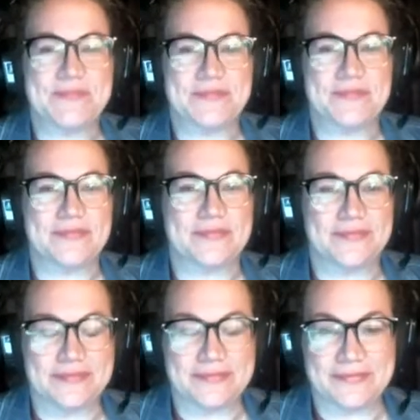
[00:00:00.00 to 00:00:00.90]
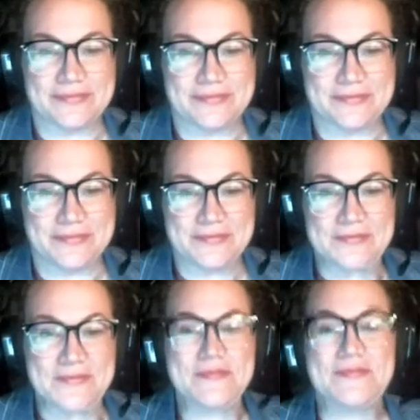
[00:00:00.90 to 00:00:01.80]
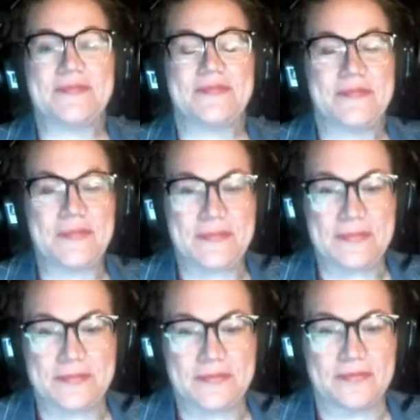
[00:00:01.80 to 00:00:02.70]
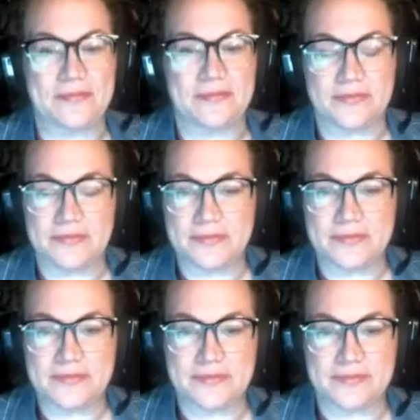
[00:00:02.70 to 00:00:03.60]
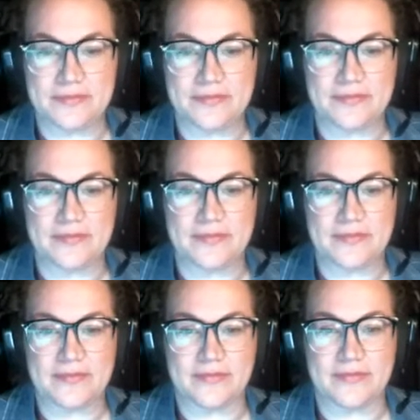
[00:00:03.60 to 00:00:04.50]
(silent)